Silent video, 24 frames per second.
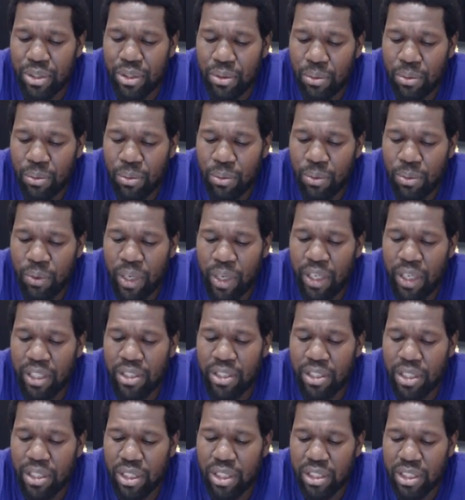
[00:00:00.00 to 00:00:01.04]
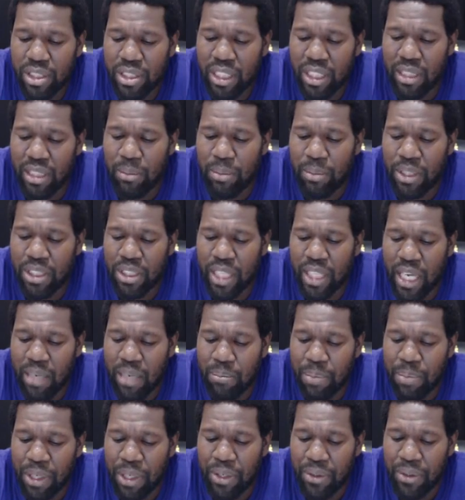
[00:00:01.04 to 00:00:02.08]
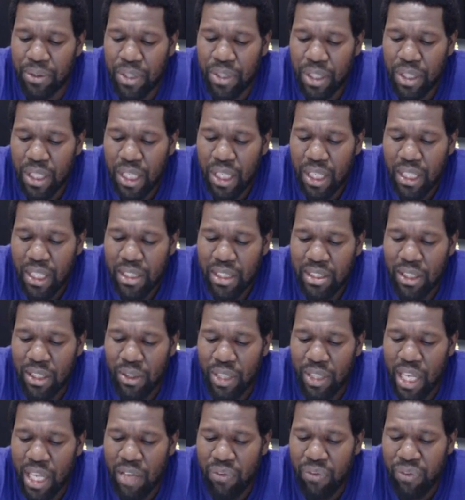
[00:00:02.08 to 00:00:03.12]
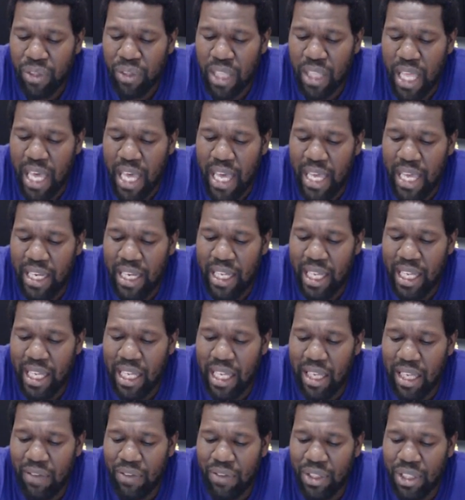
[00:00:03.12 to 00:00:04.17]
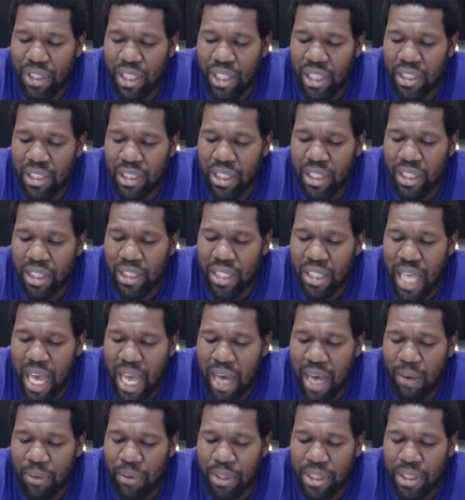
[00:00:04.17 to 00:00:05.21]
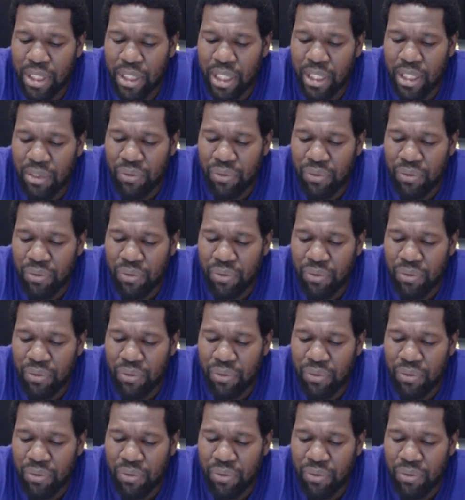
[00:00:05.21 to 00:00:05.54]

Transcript: which Sennacherib had built. So they fled even unto the towers in the